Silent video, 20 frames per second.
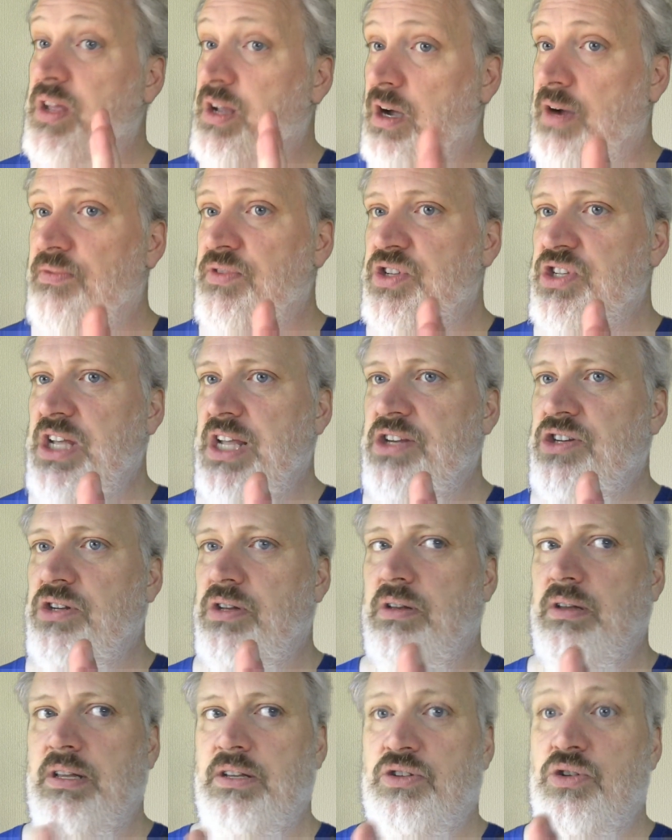the
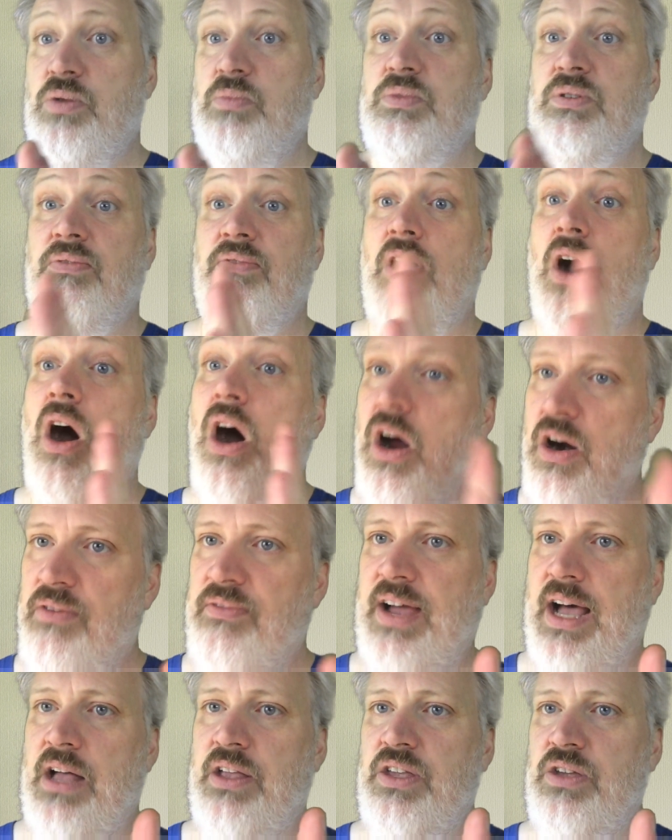conversation in terms of our
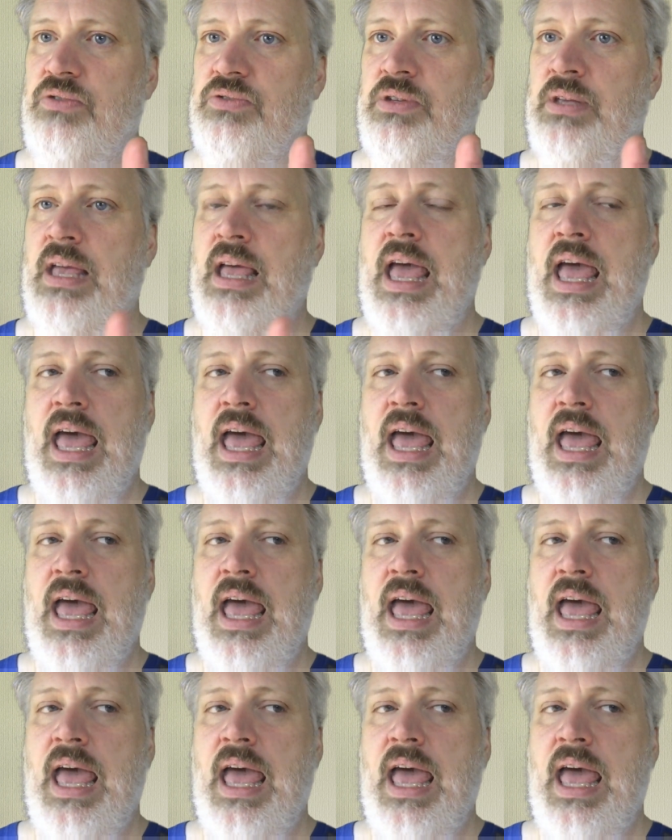values.